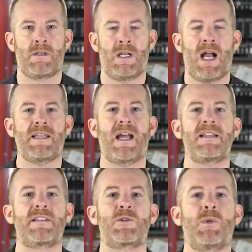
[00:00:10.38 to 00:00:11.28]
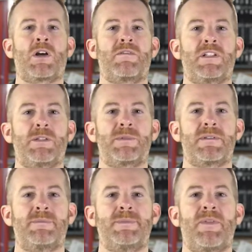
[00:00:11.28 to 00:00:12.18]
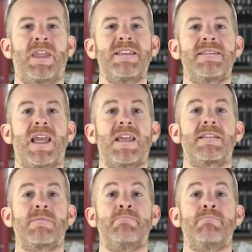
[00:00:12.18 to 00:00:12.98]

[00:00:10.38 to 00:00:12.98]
Hi guys, it's Mark Phillips. These days,